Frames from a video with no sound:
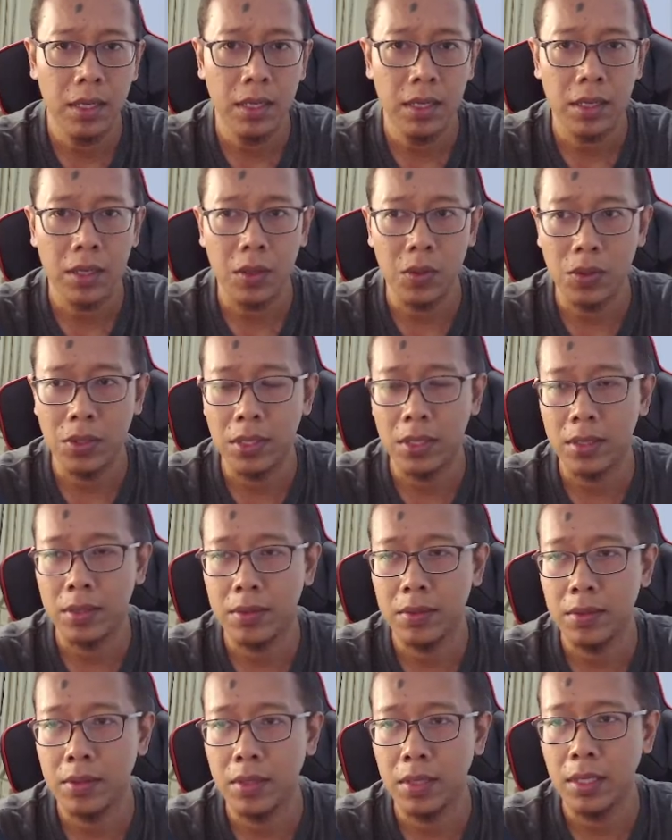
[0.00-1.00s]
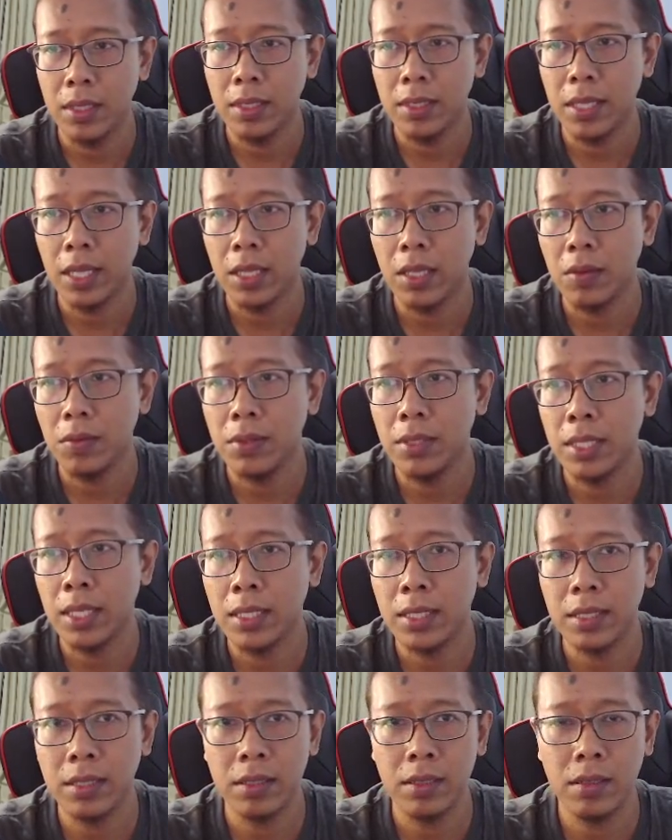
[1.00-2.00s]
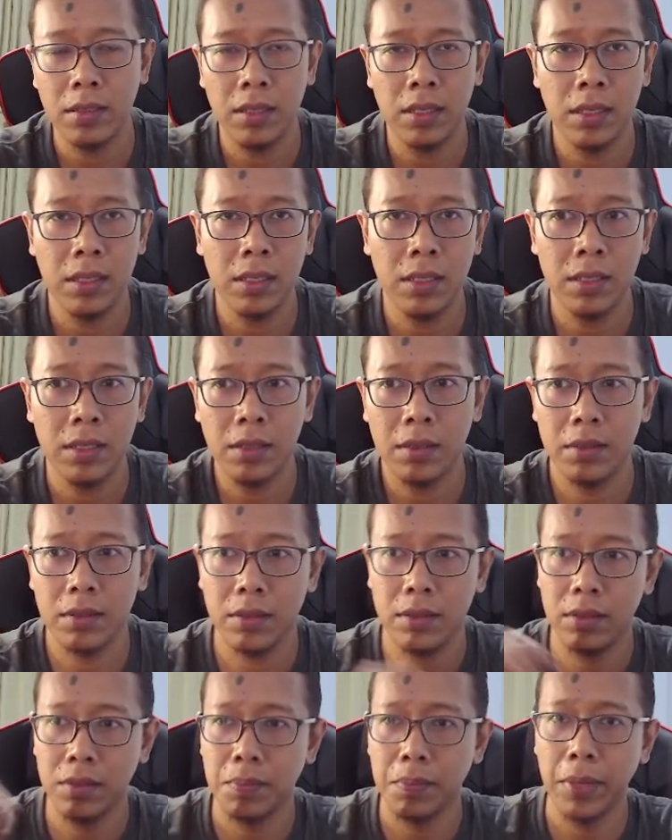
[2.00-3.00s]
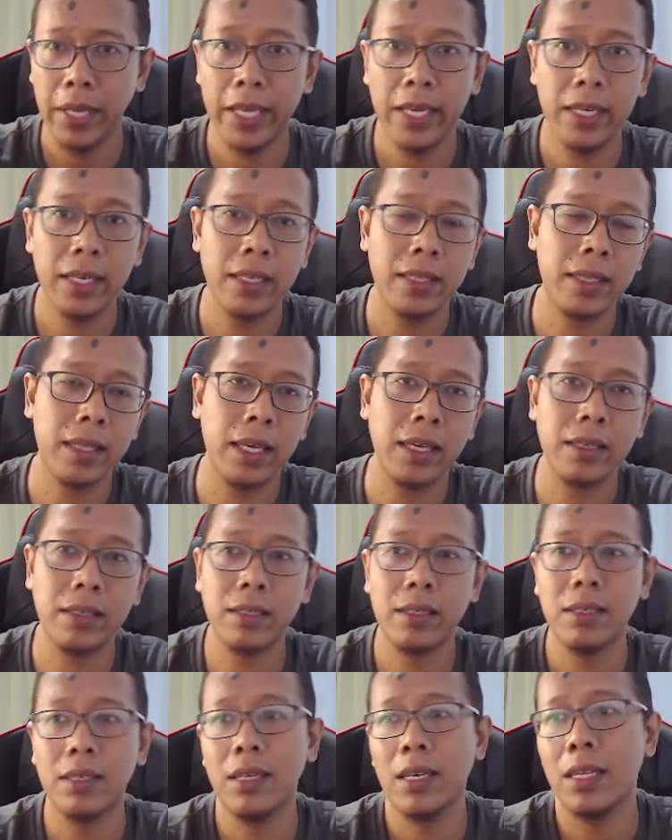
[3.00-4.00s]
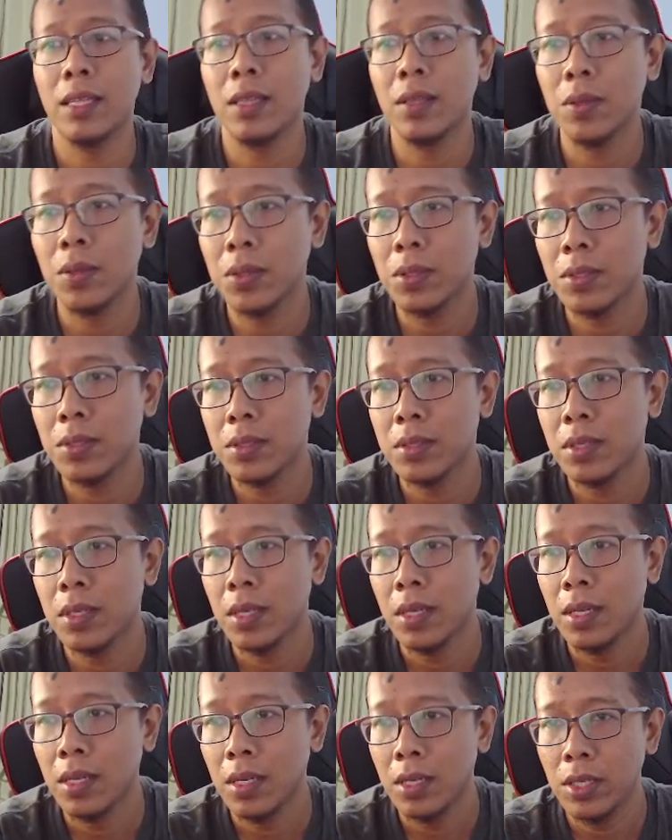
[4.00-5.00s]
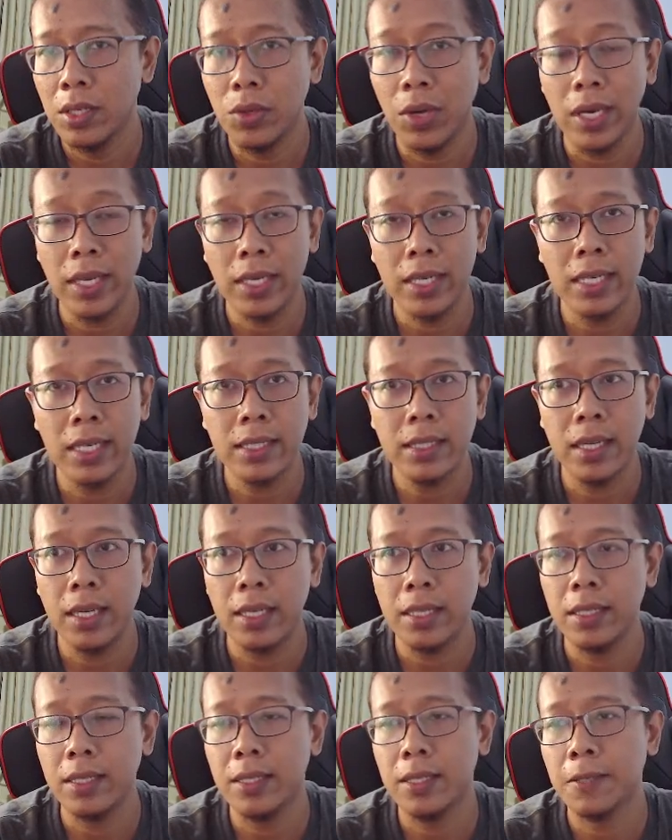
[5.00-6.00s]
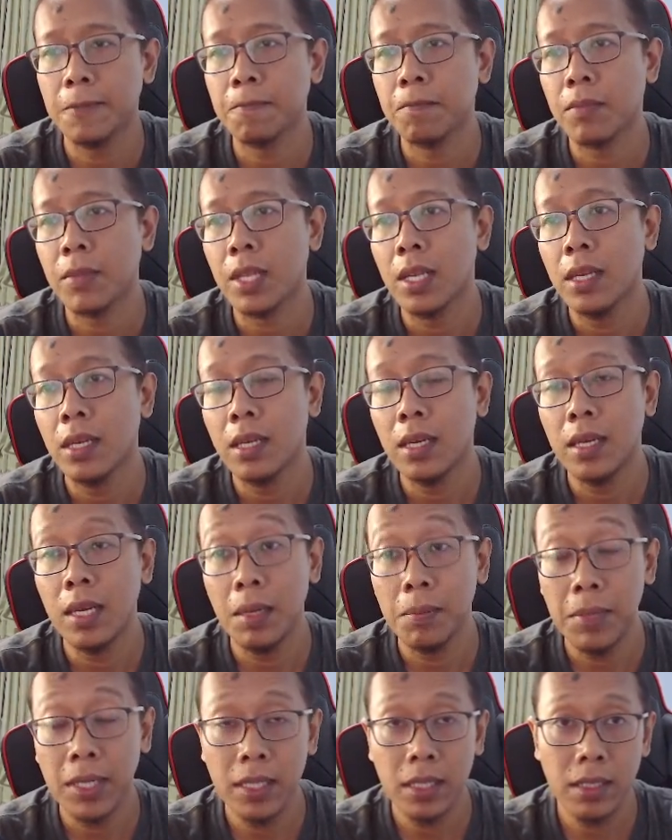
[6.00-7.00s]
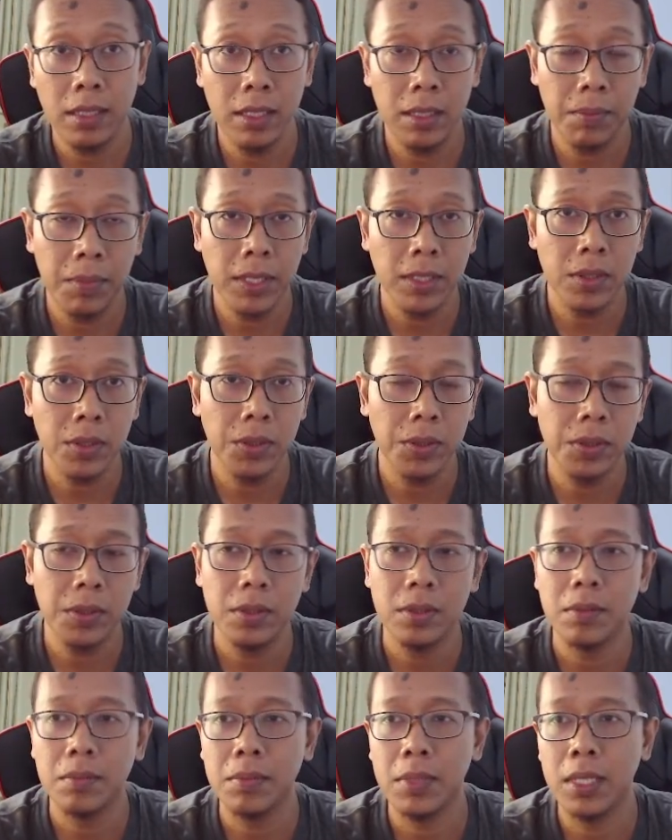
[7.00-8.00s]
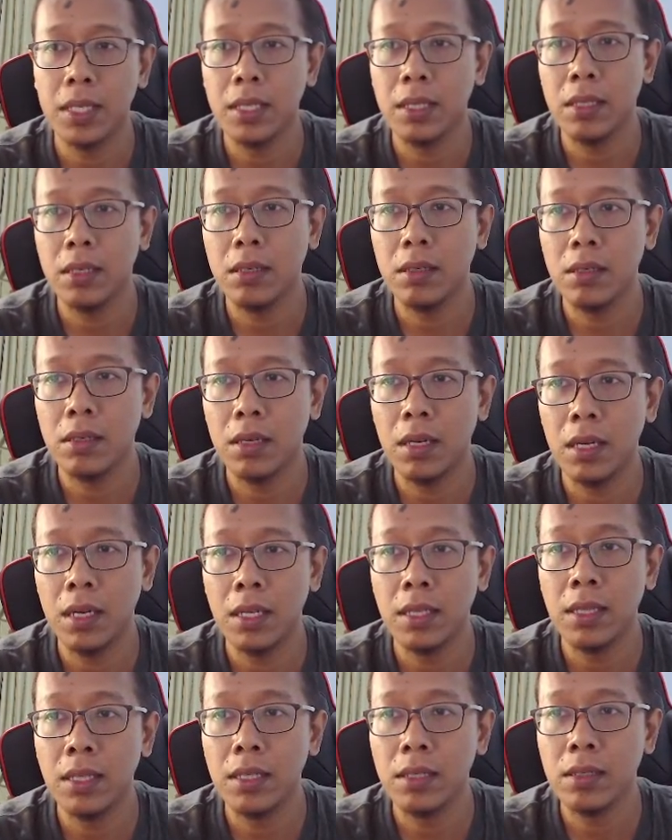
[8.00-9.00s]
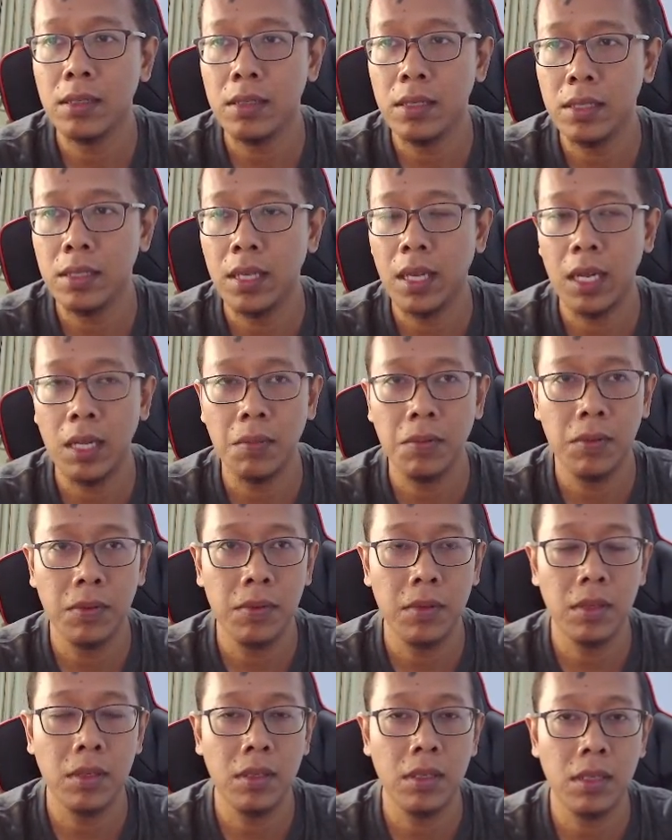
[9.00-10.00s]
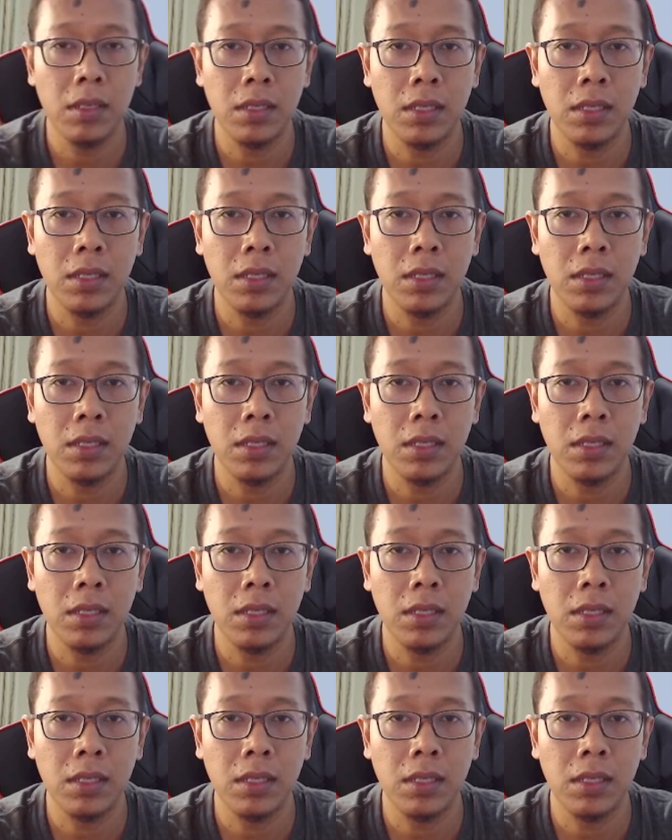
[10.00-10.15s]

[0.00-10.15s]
code instead of just plain text and no UI guides like this. Yeah, but it depends on you. But I think this help for